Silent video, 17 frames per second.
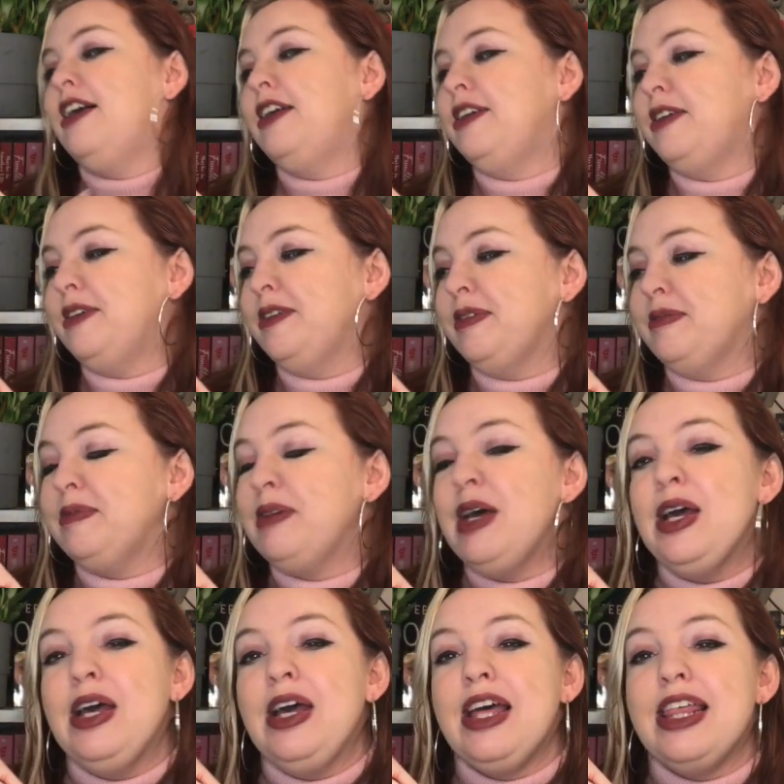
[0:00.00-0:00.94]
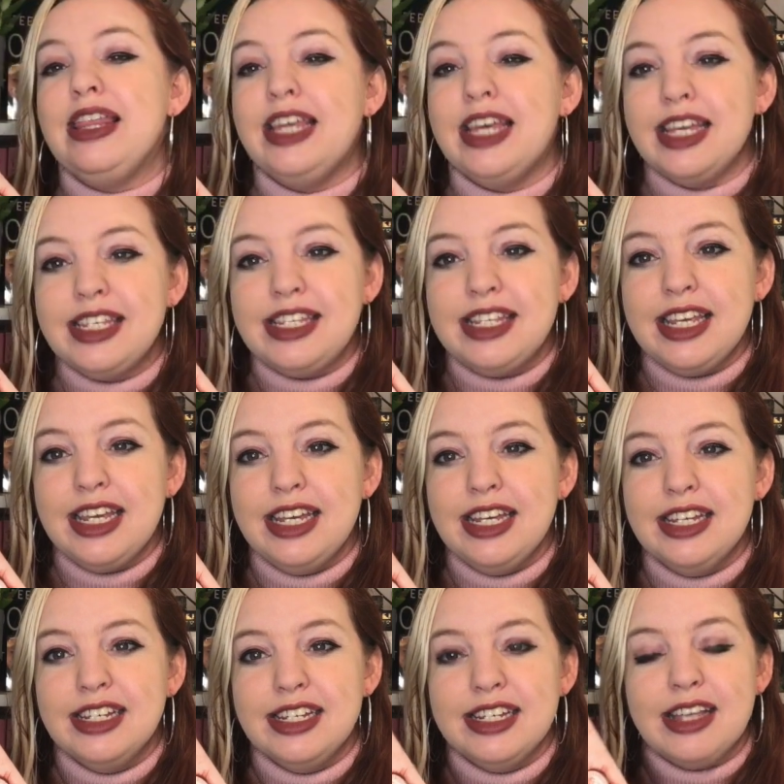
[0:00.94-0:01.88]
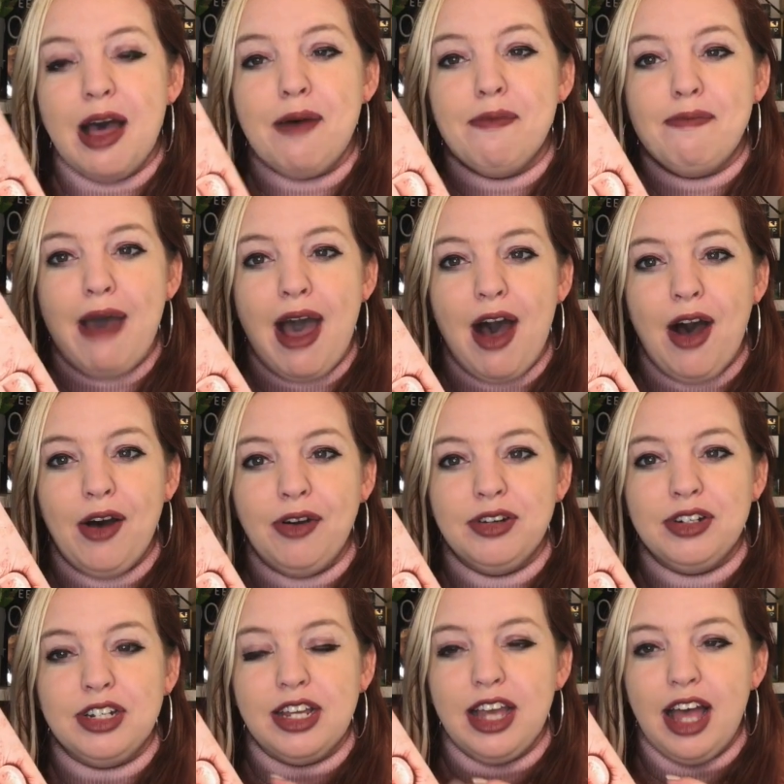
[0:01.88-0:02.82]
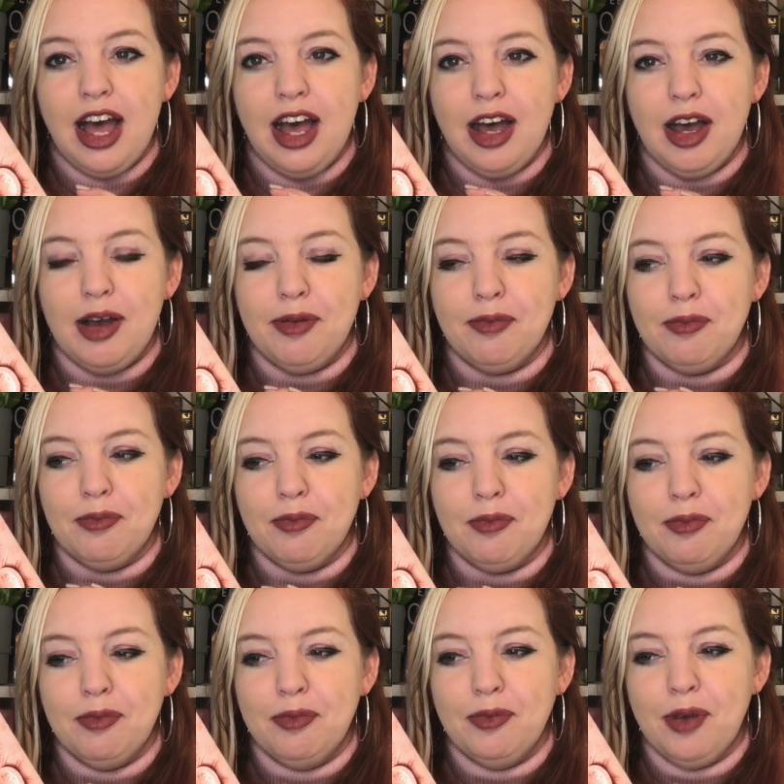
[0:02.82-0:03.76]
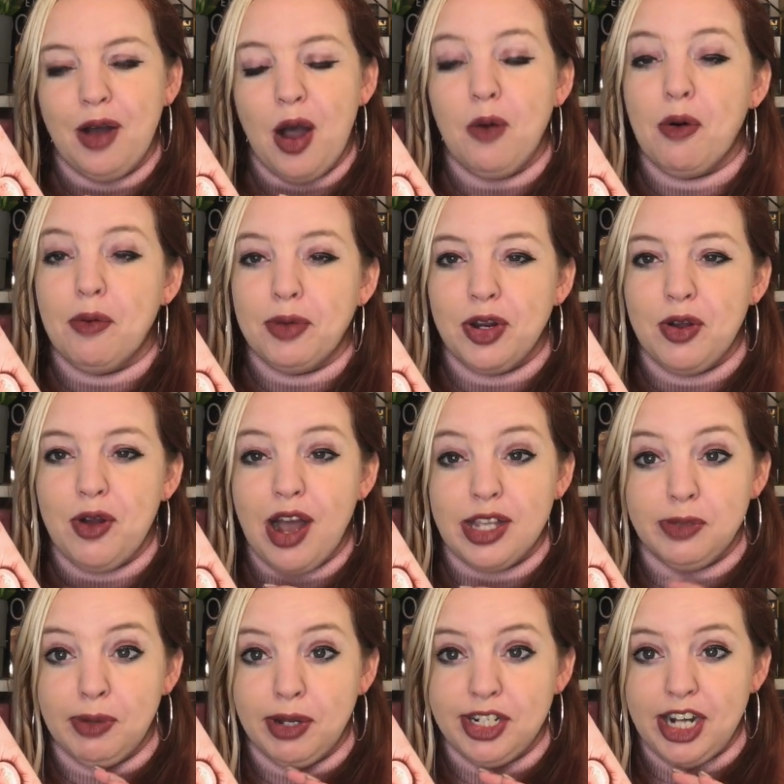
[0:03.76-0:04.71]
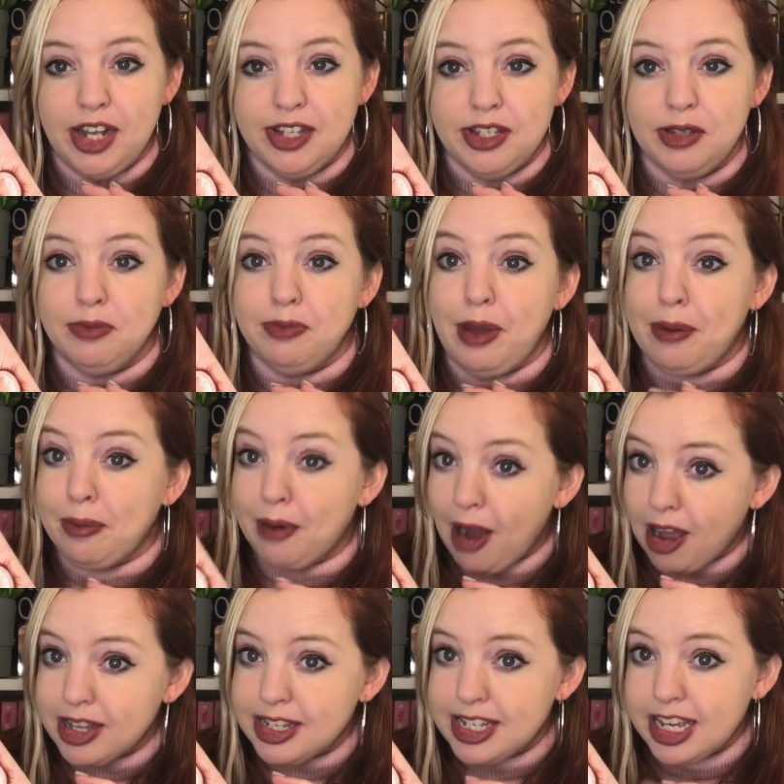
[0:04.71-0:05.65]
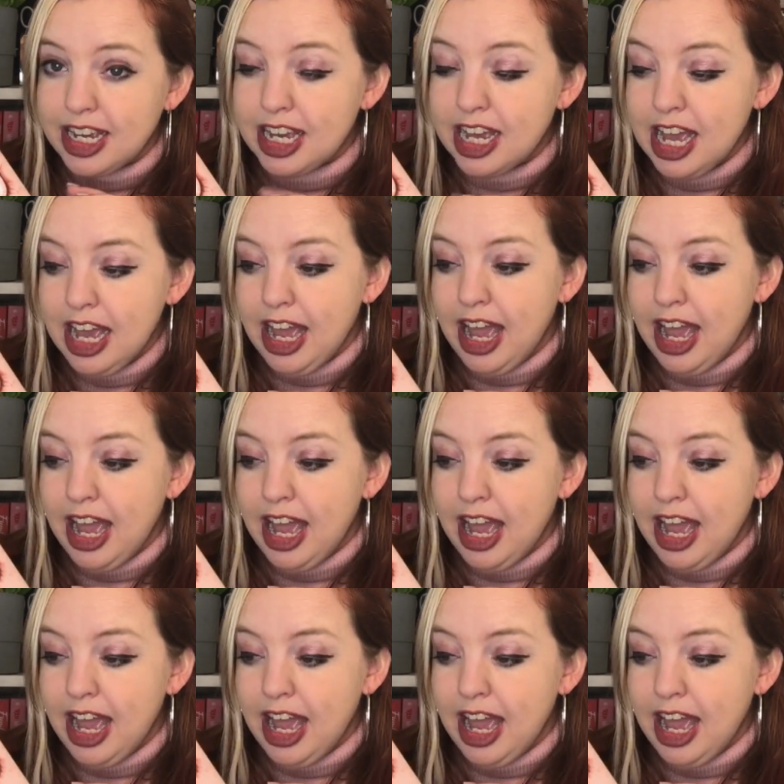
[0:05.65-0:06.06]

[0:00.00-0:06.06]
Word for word: Um, this is about um, a woman who has Munchausen by proxy.